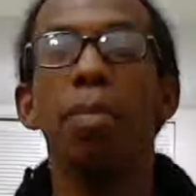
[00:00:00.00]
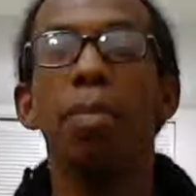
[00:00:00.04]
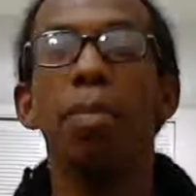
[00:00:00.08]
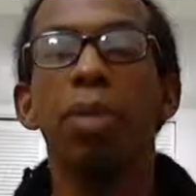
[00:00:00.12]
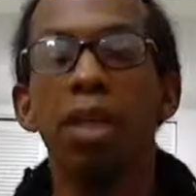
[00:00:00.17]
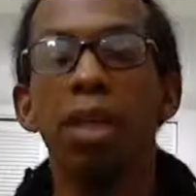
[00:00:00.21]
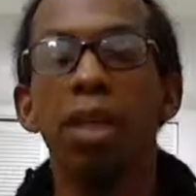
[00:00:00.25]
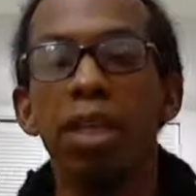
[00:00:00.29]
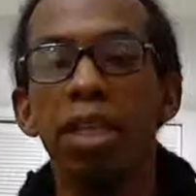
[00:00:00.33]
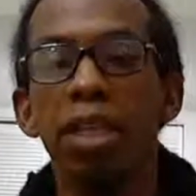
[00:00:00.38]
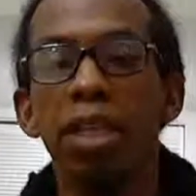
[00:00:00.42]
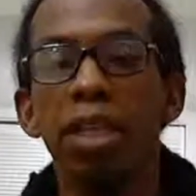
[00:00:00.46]

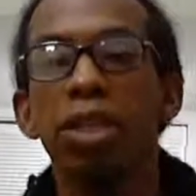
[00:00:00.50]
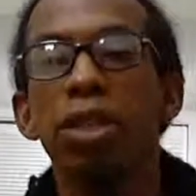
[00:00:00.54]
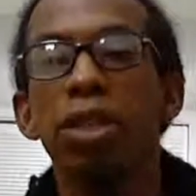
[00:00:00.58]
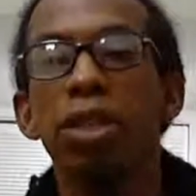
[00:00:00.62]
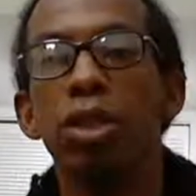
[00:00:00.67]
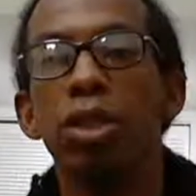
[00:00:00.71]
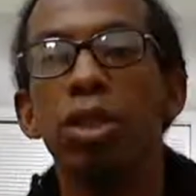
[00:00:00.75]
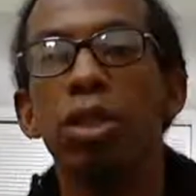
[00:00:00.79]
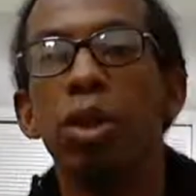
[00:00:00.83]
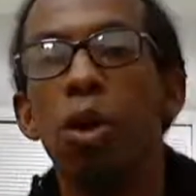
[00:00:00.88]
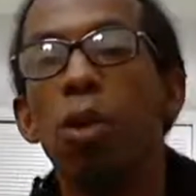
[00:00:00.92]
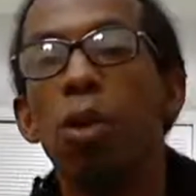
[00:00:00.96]

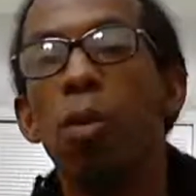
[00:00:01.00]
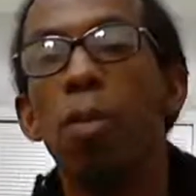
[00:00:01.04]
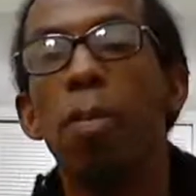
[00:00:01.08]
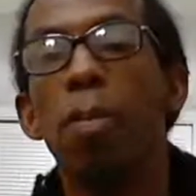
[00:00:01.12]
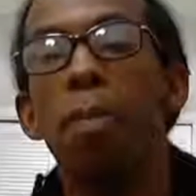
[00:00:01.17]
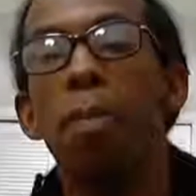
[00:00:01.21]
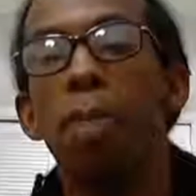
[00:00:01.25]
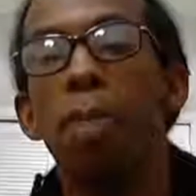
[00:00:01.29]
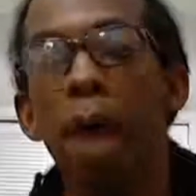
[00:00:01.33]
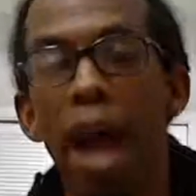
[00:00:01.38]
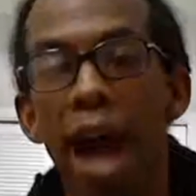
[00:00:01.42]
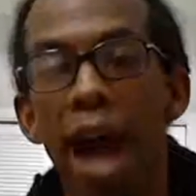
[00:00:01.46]
please go
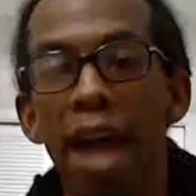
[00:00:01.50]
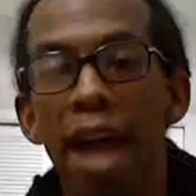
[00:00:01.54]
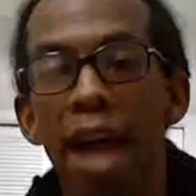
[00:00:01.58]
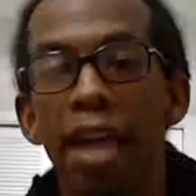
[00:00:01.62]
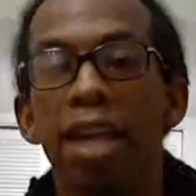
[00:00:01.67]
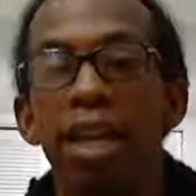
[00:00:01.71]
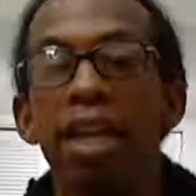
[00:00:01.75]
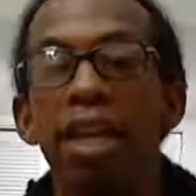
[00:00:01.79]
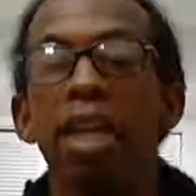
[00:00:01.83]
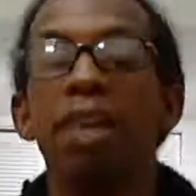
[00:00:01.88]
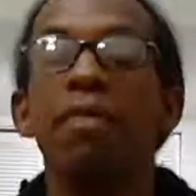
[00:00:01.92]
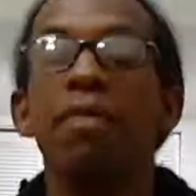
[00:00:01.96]

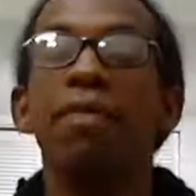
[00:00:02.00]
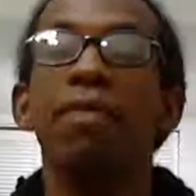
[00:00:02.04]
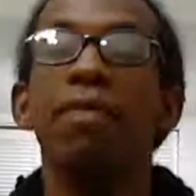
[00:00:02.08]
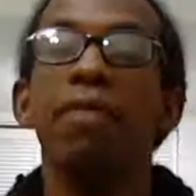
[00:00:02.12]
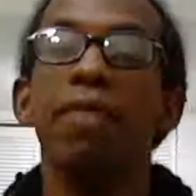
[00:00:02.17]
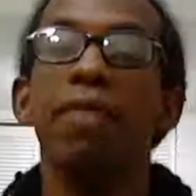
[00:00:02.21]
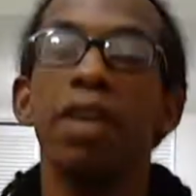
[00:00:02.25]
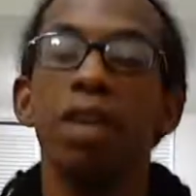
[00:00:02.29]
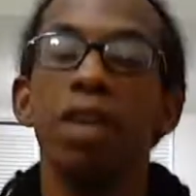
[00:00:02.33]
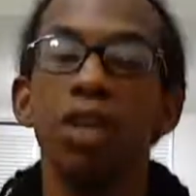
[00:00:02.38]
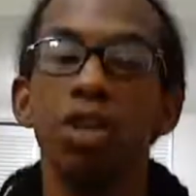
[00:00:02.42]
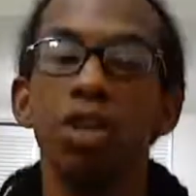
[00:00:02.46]
back and
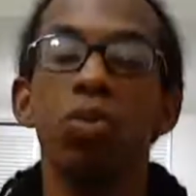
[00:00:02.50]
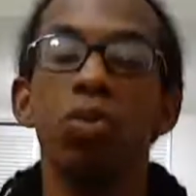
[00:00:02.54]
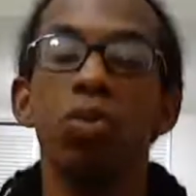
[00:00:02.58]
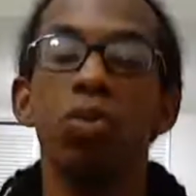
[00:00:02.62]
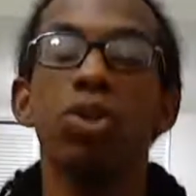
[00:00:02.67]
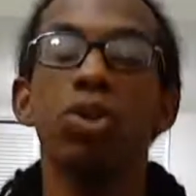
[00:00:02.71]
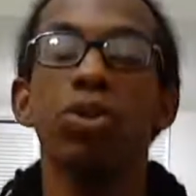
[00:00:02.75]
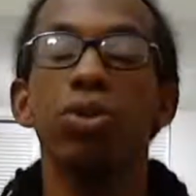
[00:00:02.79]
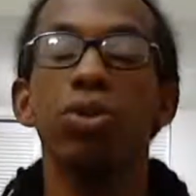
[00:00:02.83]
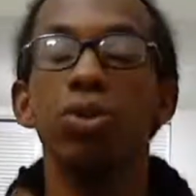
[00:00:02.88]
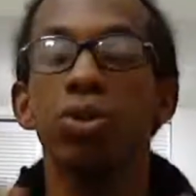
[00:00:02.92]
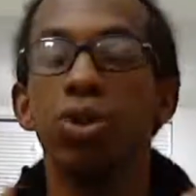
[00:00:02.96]
finish
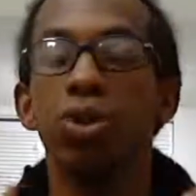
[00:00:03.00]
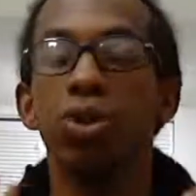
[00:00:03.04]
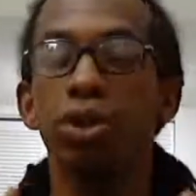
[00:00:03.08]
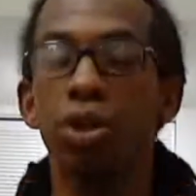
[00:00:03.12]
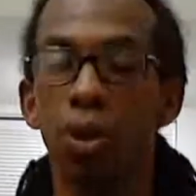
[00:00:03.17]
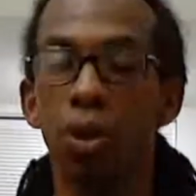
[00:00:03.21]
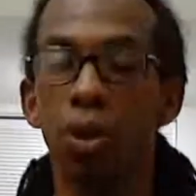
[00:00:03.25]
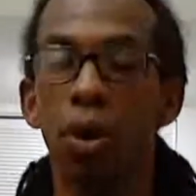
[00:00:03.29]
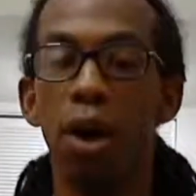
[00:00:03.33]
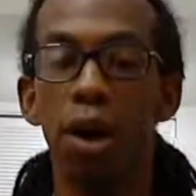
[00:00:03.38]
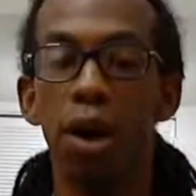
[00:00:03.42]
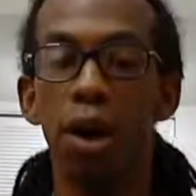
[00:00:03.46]
what you
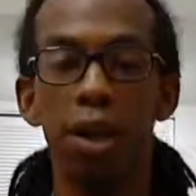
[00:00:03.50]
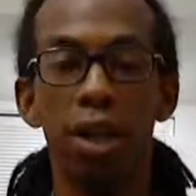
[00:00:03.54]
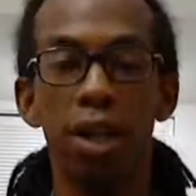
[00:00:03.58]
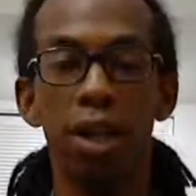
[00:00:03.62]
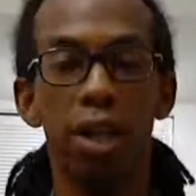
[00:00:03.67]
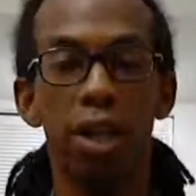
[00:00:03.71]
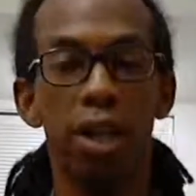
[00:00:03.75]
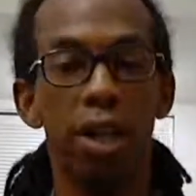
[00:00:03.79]
start.